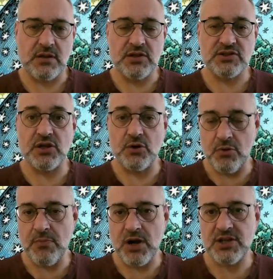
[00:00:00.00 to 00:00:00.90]
So
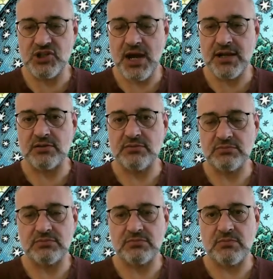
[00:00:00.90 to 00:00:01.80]
on my channel,
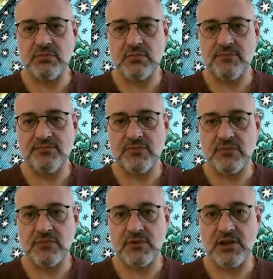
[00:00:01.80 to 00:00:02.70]

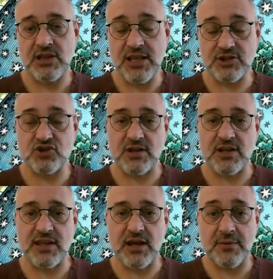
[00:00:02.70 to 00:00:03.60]

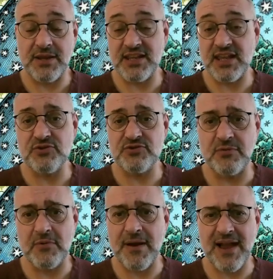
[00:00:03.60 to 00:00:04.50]
literally, I mean, it goes
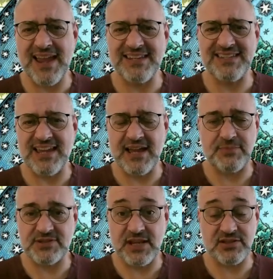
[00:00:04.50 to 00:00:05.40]
from about
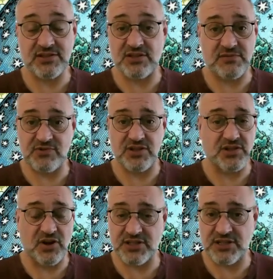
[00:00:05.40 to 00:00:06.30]
88% to
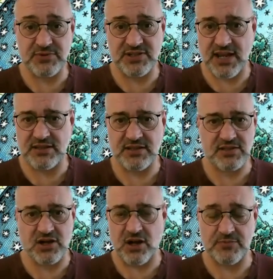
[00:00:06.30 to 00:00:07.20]
90%
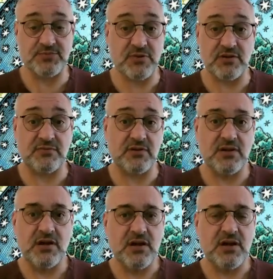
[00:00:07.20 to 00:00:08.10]
at times, but
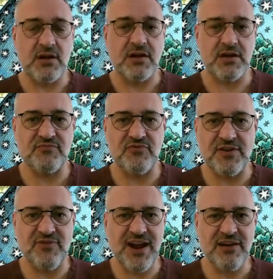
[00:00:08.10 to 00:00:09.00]

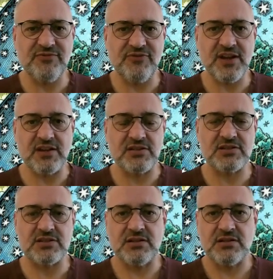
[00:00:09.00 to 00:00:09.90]
in round
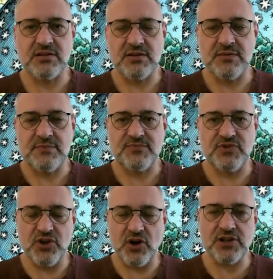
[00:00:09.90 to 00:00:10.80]
figures,
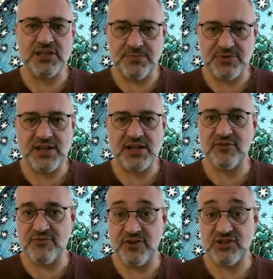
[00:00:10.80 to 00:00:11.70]
90%
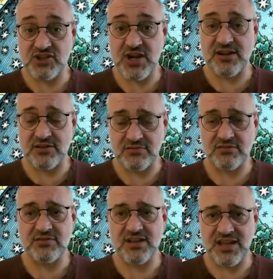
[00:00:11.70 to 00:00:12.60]
of this channel
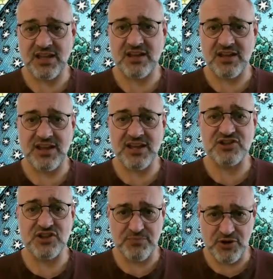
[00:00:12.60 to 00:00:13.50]

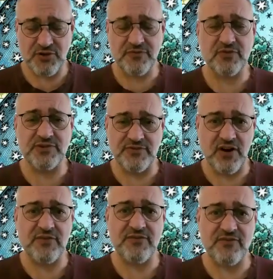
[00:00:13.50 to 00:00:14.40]
is the beautiful
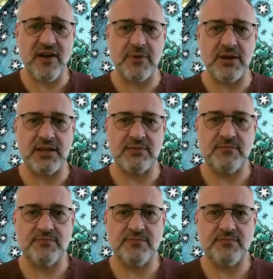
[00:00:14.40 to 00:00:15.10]
divine feminine.